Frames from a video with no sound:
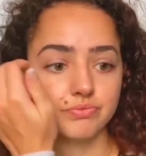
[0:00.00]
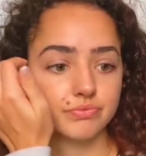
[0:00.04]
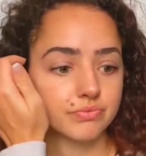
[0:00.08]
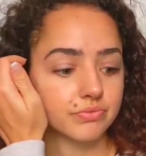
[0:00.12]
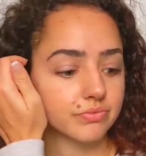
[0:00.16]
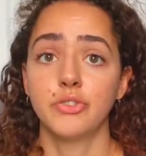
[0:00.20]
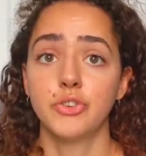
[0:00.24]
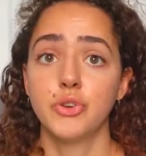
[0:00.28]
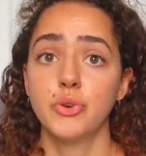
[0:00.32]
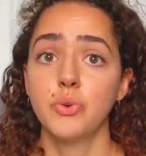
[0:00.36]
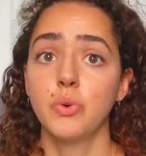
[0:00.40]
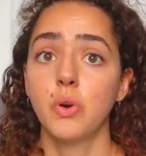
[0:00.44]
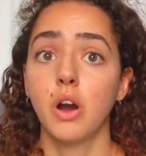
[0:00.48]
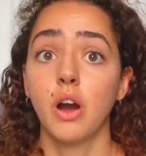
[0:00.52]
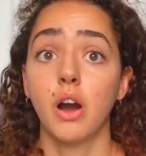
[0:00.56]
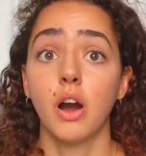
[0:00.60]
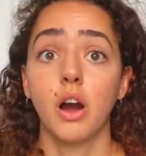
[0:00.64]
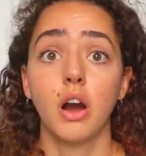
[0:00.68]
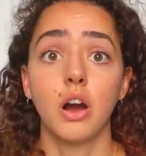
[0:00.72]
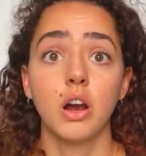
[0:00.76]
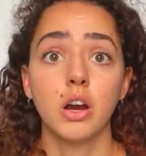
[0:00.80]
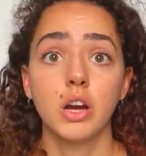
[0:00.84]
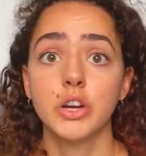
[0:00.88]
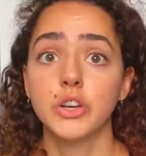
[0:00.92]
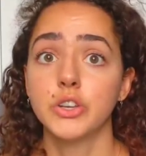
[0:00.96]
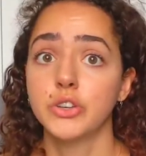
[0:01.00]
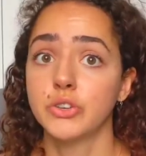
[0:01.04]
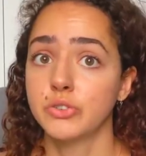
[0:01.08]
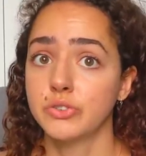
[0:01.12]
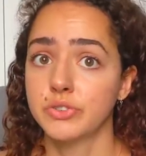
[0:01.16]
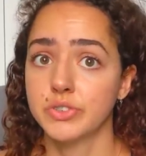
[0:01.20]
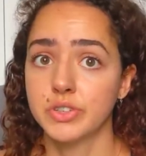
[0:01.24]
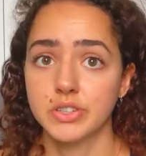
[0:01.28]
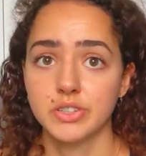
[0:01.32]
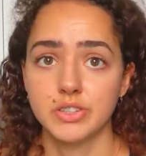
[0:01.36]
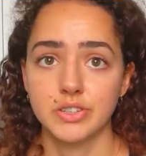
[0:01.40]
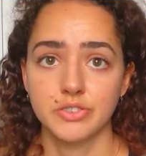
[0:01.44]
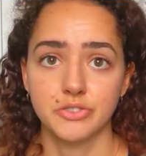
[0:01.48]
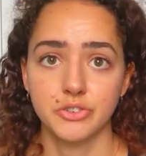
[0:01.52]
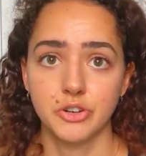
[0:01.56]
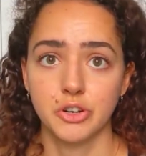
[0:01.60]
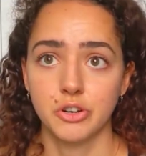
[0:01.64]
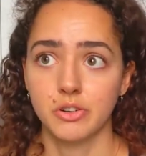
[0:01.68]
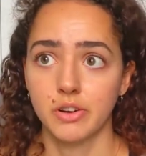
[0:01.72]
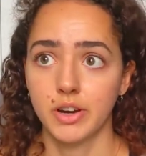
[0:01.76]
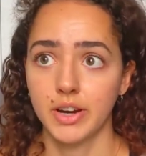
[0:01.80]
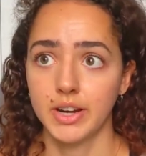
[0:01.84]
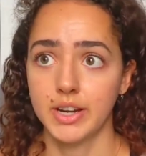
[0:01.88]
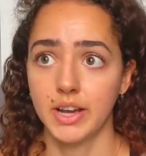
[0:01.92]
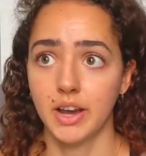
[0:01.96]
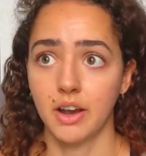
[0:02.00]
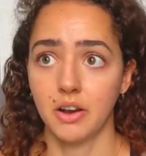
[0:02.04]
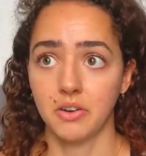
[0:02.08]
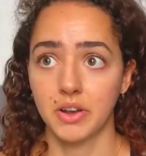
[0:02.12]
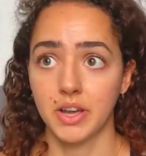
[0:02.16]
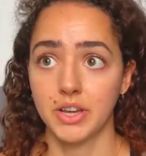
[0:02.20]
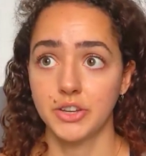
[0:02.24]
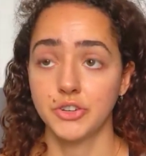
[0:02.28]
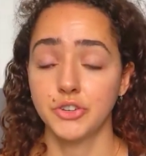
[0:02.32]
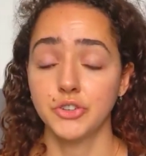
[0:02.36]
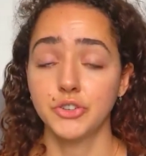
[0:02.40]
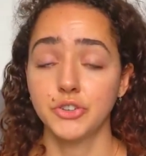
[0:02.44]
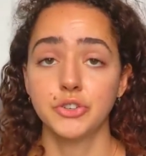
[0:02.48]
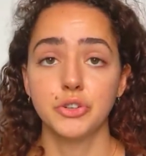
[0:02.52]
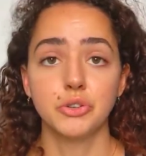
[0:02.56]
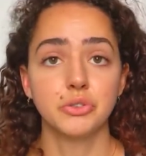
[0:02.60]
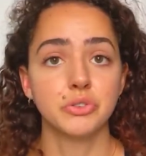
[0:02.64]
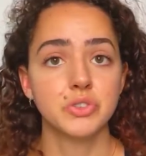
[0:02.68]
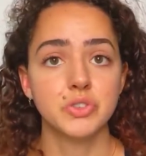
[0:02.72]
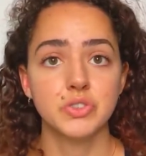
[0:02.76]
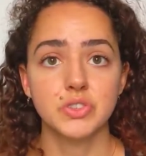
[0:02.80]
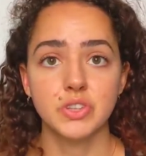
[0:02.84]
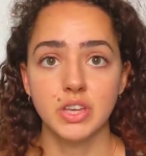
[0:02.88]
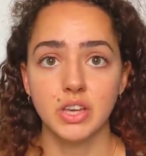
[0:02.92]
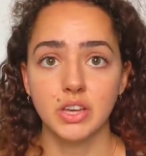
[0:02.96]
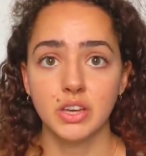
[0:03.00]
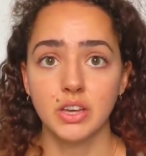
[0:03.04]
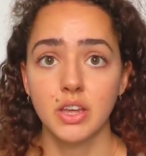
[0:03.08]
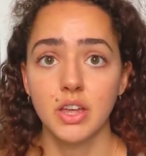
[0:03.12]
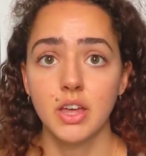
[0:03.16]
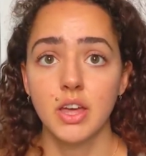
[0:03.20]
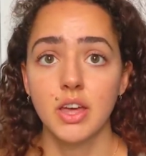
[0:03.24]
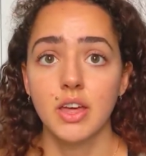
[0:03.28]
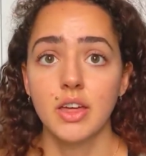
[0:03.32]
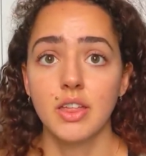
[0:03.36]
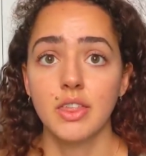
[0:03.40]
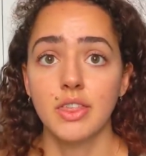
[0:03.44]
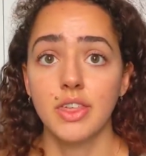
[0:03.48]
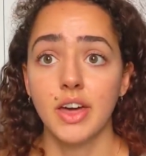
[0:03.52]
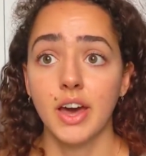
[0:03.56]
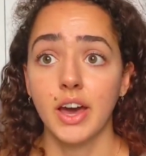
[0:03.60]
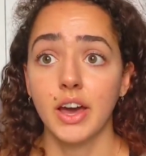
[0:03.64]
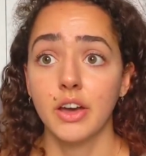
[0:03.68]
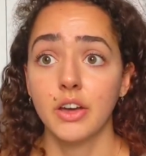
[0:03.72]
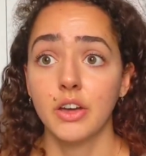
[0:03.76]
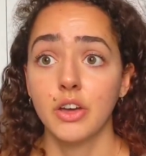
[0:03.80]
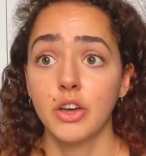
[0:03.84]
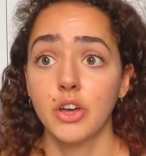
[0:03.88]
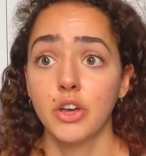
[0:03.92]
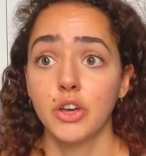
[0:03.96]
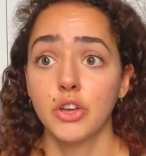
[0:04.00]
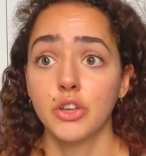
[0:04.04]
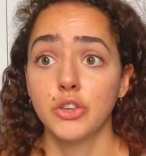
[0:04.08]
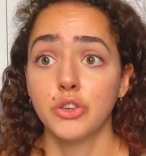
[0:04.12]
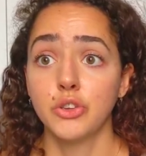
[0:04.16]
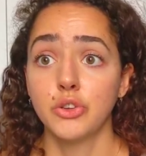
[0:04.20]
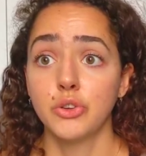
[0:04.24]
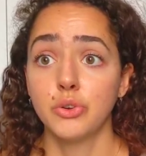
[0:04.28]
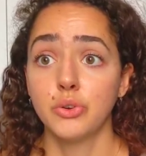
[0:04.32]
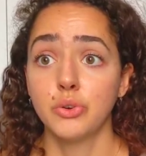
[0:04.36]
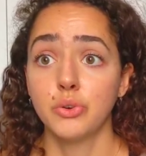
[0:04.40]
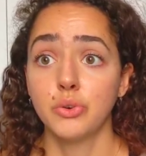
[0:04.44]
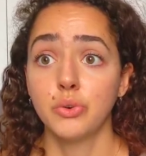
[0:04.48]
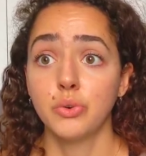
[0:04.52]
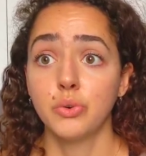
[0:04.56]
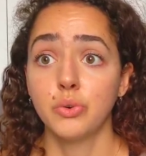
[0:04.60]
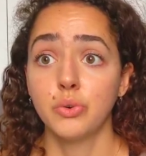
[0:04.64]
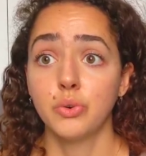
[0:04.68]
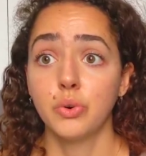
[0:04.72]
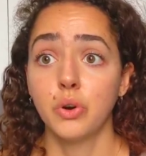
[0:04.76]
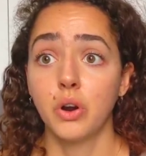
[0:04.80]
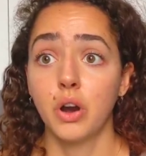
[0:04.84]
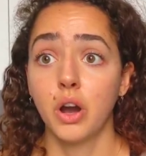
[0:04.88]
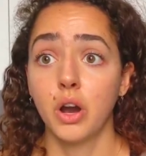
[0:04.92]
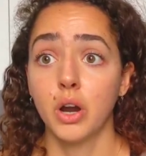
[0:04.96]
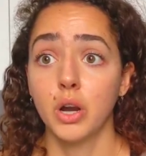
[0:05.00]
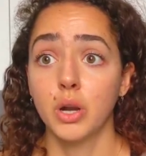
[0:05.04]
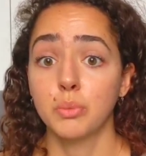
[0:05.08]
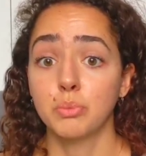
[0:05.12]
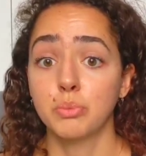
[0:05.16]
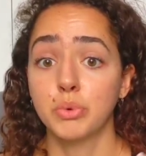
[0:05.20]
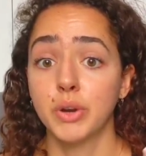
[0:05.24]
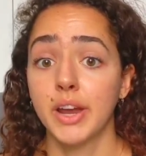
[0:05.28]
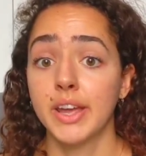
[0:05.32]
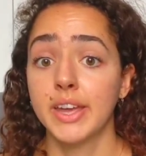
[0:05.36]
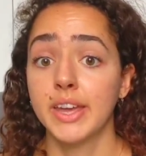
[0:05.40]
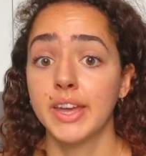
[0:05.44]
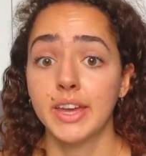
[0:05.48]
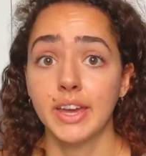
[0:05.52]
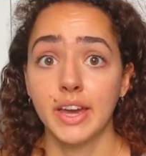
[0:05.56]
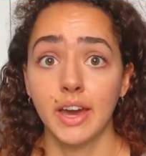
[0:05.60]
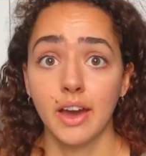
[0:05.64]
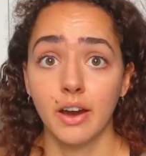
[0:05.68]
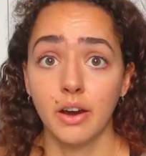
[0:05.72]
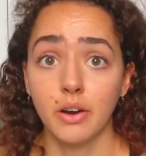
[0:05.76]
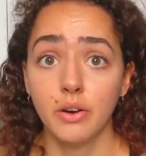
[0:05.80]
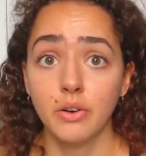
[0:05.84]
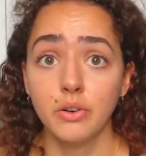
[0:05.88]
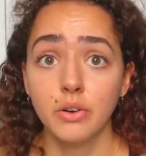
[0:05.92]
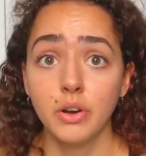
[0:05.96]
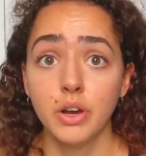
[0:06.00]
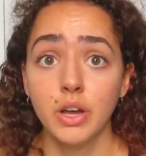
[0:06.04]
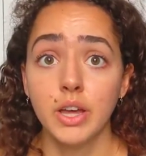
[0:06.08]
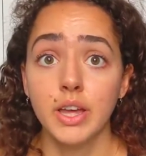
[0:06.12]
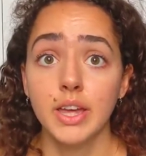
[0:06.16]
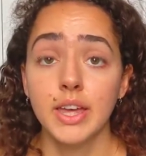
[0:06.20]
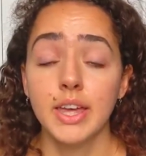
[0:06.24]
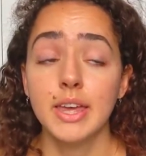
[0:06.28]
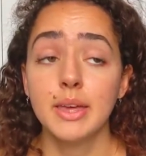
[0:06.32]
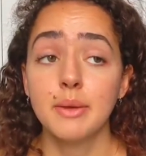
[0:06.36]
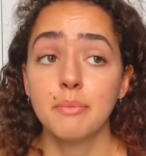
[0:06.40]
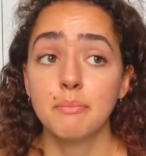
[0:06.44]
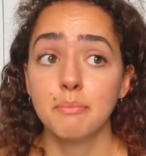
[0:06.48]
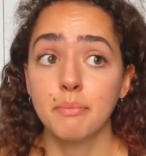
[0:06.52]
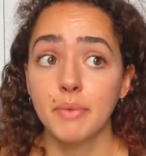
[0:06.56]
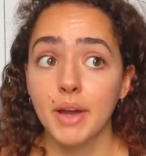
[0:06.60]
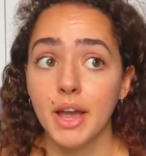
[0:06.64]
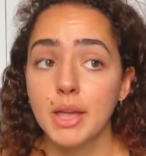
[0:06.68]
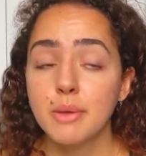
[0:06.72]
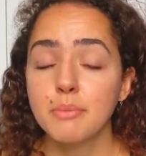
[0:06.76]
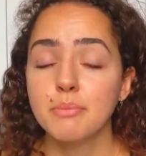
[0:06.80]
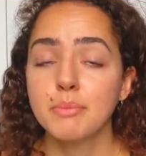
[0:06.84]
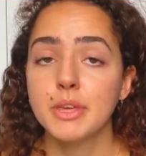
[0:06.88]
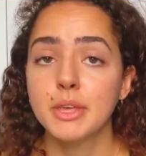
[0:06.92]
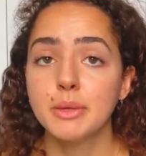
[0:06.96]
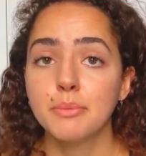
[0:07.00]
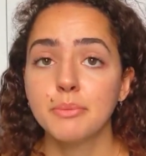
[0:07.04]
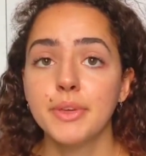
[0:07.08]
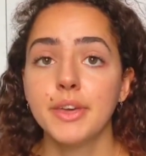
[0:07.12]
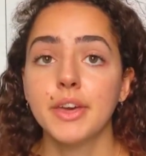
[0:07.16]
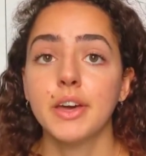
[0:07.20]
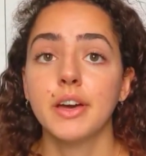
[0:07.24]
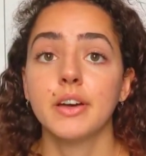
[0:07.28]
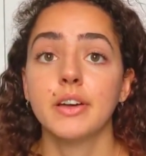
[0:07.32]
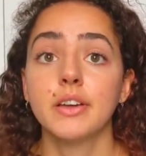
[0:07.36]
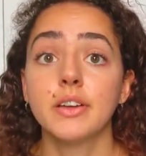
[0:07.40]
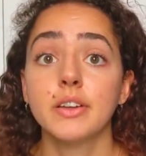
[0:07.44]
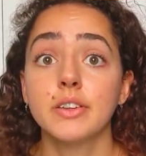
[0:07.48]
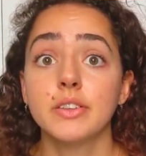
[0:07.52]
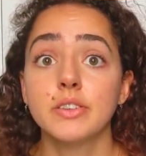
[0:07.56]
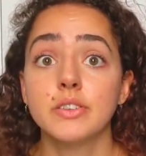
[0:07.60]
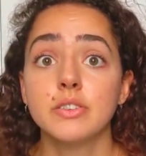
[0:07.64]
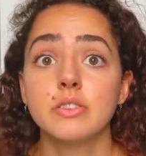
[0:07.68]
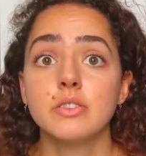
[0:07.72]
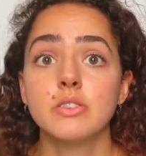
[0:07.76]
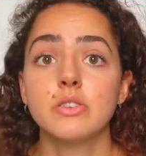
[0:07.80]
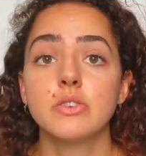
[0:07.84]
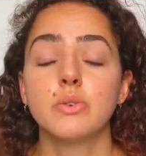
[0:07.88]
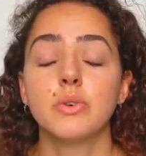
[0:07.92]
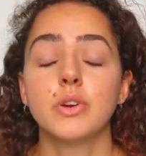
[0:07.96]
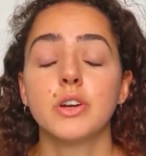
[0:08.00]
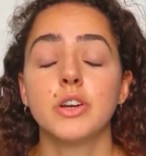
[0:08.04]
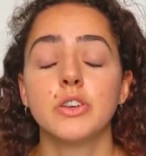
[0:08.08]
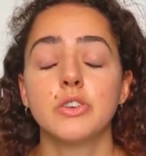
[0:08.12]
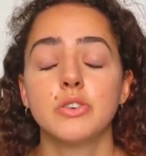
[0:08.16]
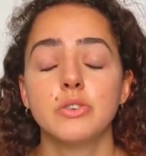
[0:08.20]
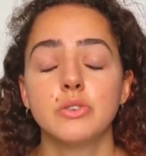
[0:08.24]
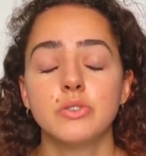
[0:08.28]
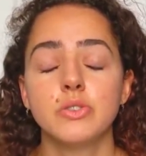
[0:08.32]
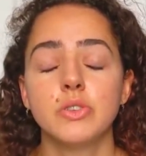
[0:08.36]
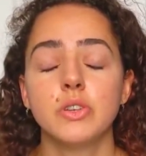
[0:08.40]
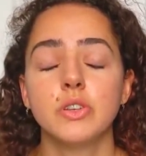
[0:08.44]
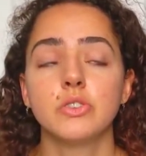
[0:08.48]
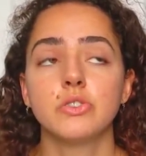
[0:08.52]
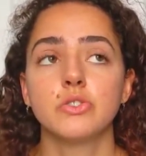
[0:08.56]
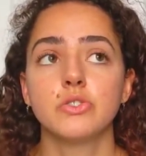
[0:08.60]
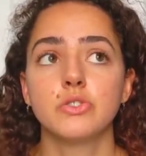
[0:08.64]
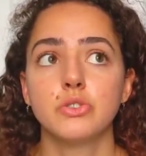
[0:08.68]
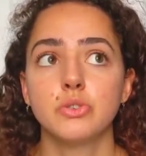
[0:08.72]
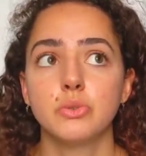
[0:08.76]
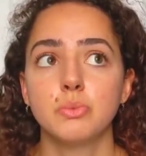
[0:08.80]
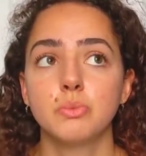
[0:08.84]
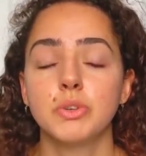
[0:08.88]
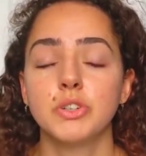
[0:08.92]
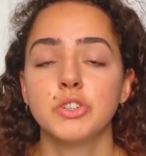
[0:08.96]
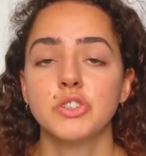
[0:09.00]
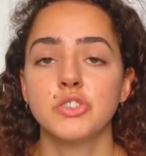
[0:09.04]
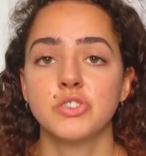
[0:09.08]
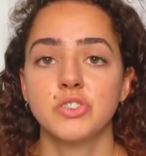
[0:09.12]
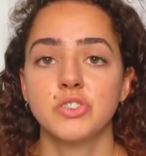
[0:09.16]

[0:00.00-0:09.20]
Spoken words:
If you are using differin right now and you're noticing that you are breaking out, it might be because you are using too much